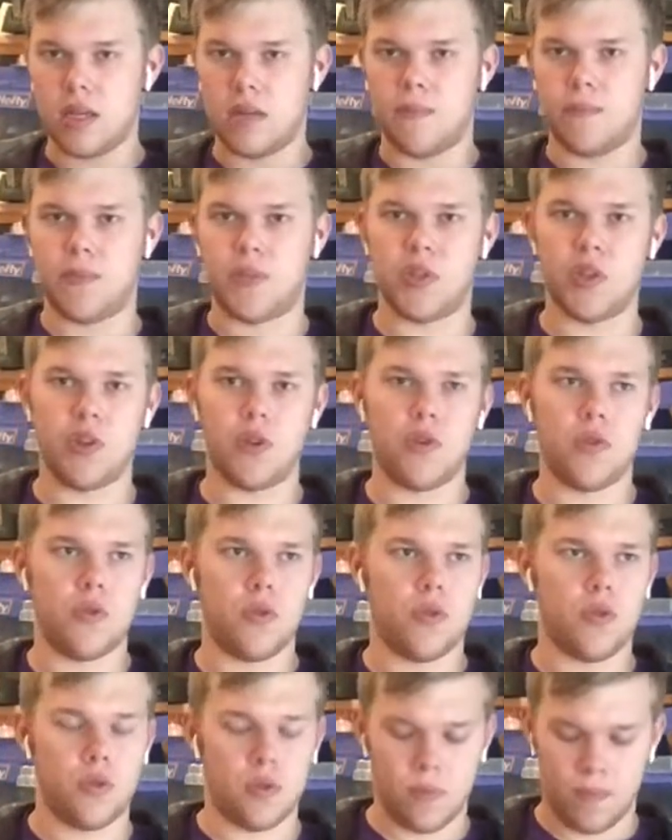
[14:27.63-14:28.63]

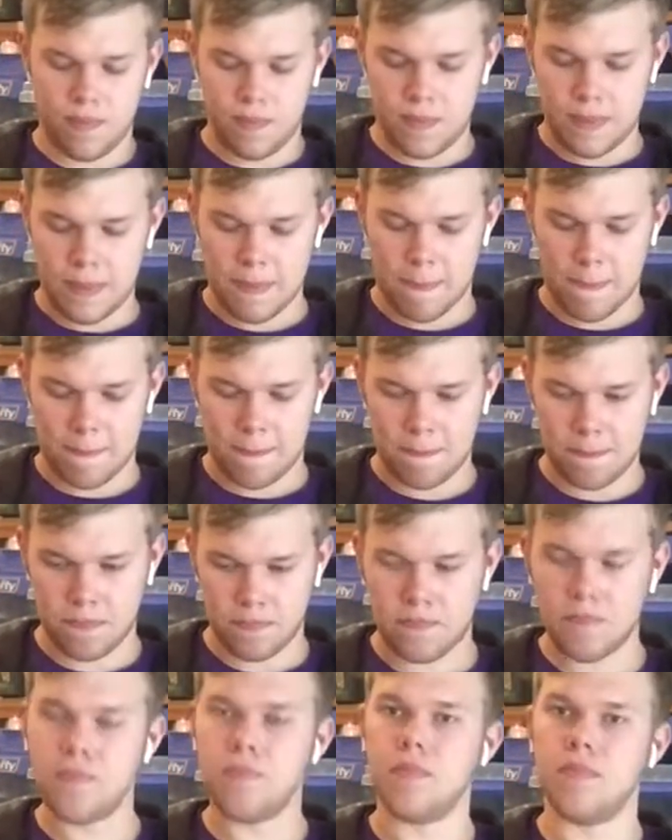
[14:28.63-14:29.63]
So,
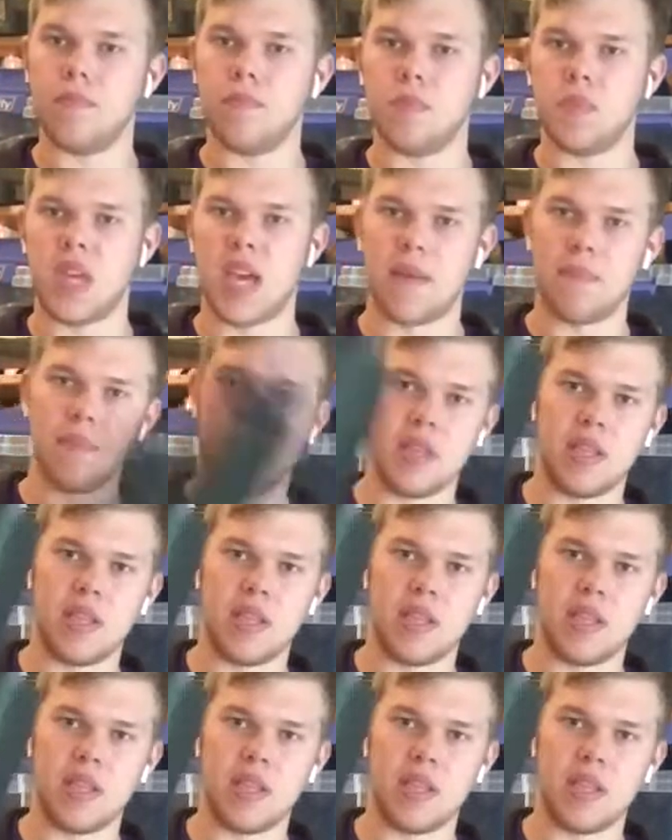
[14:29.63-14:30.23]
yeah,